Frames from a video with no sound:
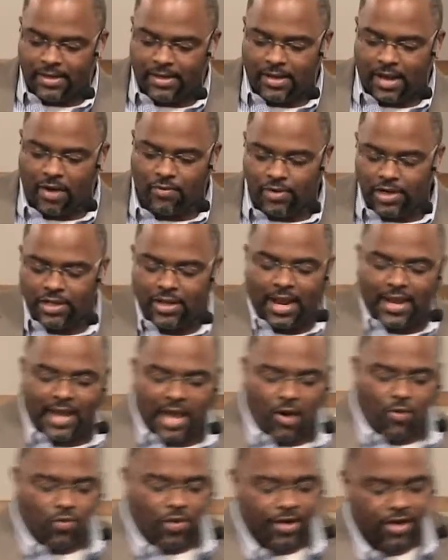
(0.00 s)
I really like
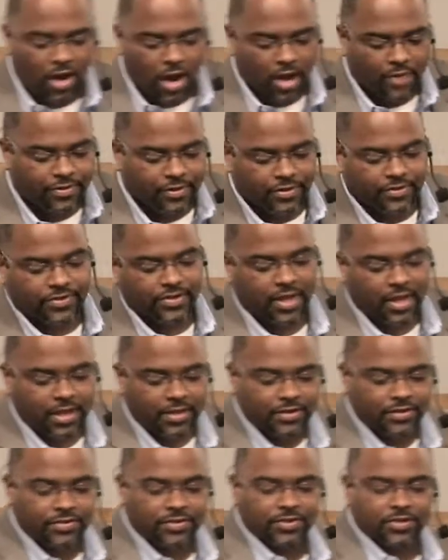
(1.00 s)
how one author
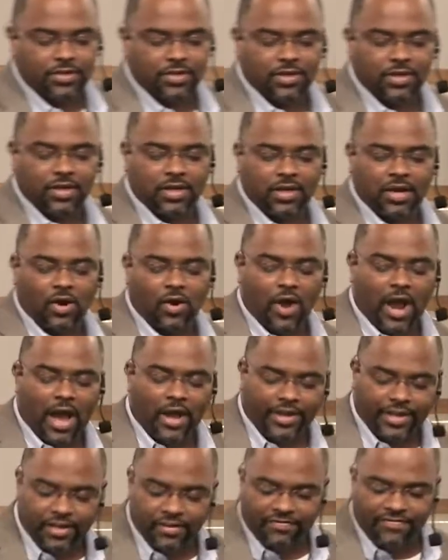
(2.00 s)
says, or how
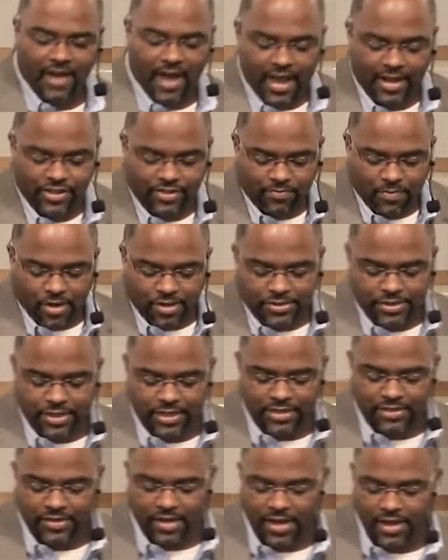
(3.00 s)
he defines mercy.
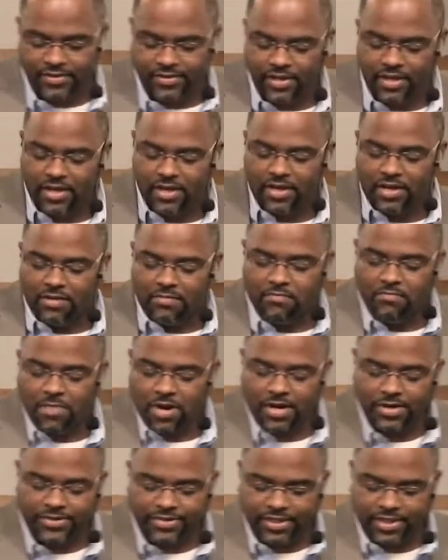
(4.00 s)
He says,
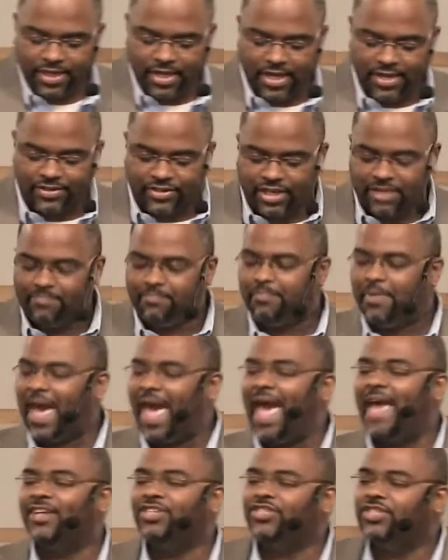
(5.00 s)
mercy is
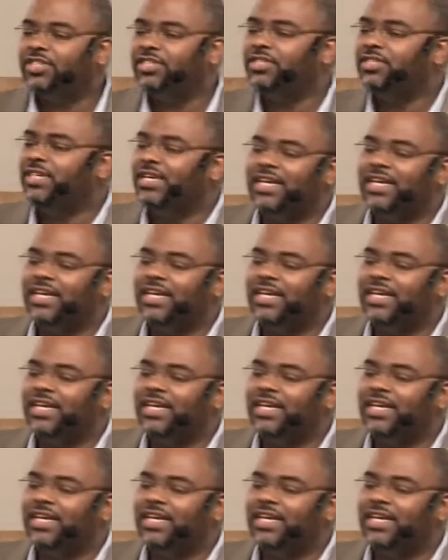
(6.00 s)
compassion